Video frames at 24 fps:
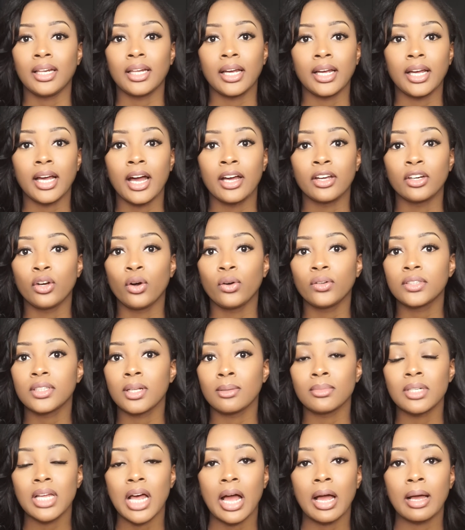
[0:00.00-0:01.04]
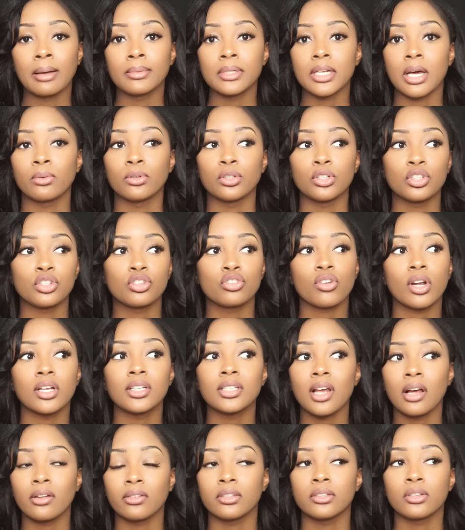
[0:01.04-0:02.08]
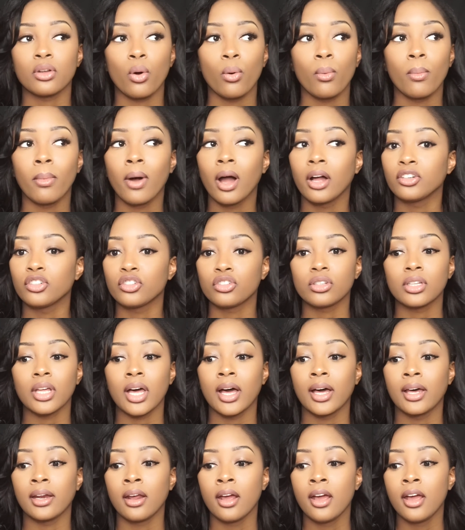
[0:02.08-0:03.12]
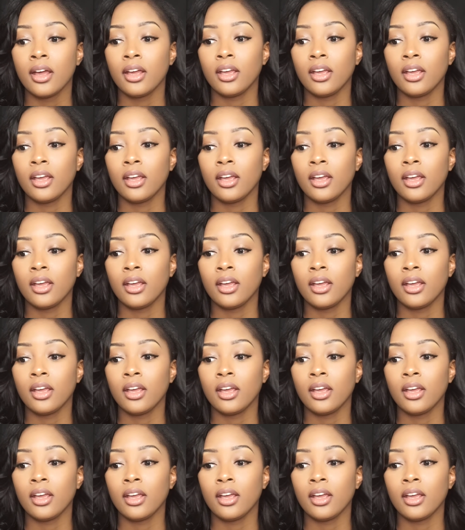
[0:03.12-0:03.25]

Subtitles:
Like, I know sometimes I would stress out so much that,